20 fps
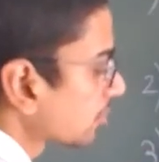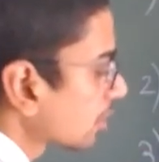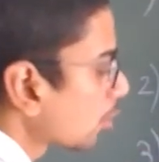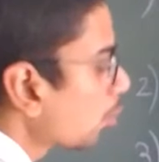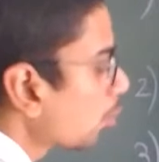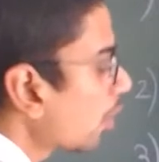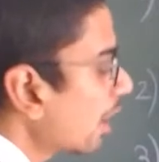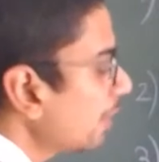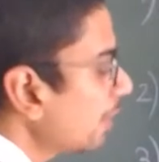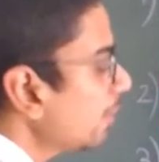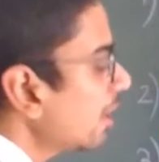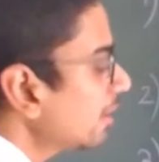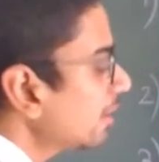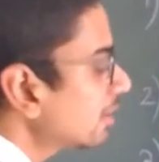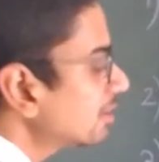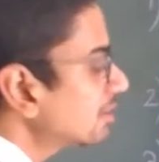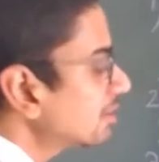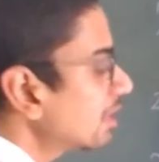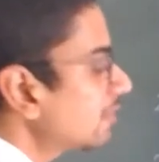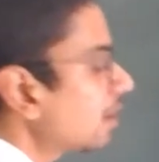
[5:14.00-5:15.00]
Why
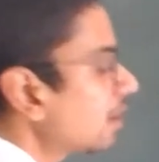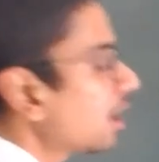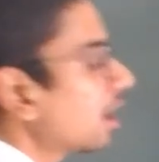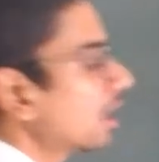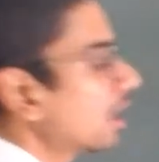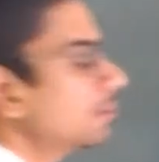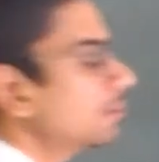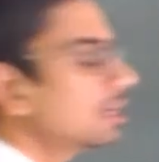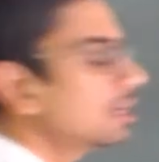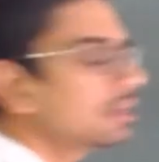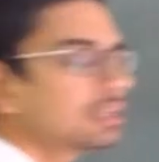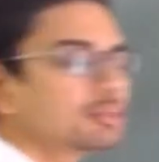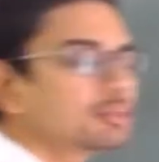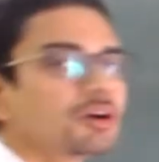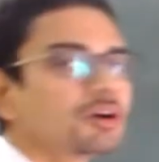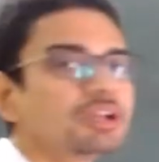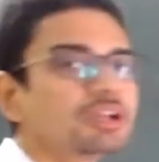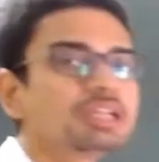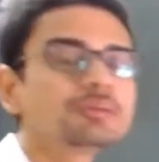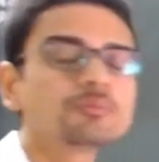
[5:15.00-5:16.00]
metals have high melting
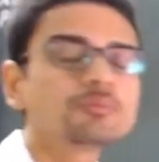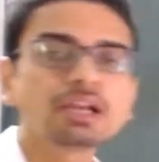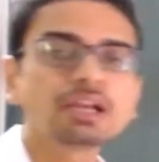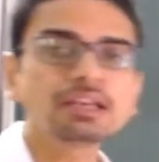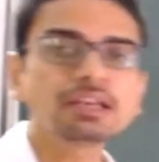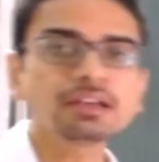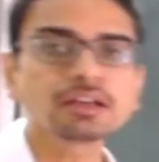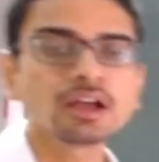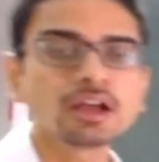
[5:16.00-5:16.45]
boiling point?